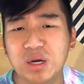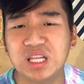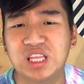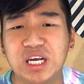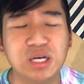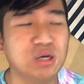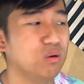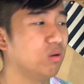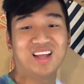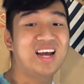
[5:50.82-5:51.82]
with you?
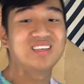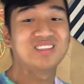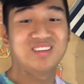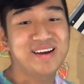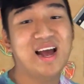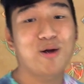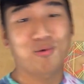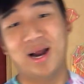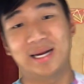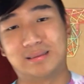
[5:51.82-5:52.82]
That is not right.